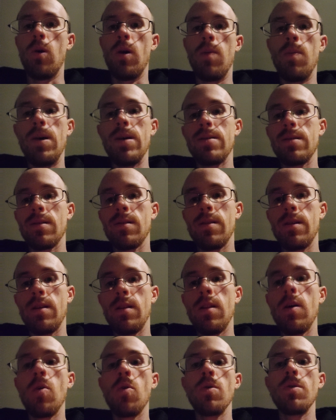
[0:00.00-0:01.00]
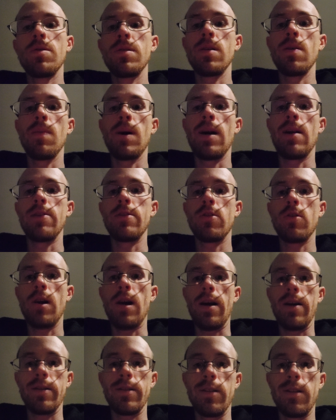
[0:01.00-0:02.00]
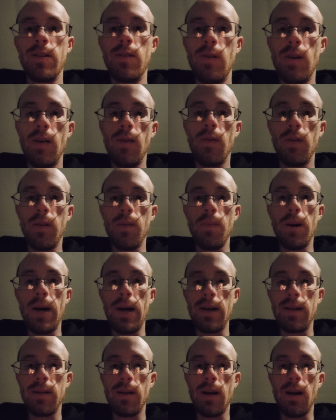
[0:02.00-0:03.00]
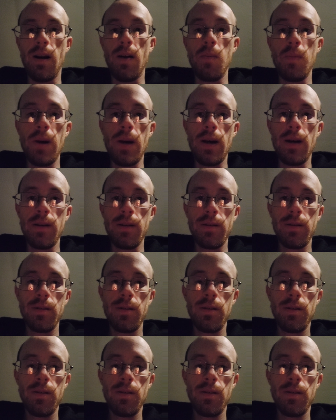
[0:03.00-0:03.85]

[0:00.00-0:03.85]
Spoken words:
Basically, it lowers the amount of traction you have on the back tire patch.